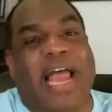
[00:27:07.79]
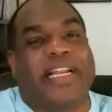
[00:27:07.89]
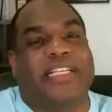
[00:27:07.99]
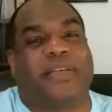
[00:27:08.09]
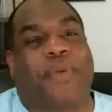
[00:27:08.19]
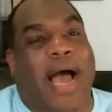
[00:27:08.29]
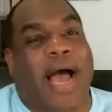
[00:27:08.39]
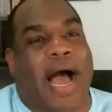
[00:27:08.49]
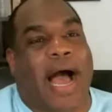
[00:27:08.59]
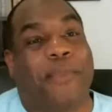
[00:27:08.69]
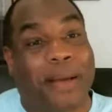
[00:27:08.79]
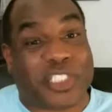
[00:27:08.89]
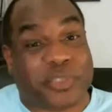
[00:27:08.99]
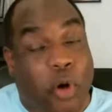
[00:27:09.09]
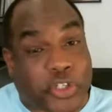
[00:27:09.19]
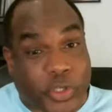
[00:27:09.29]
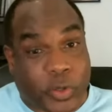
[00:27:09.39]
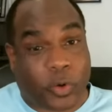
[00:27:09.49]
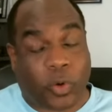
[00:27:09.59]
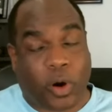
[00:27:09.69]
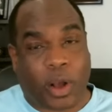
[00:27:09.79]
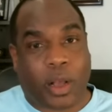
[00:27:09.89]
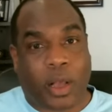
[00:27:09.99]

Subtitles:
I'm smart too.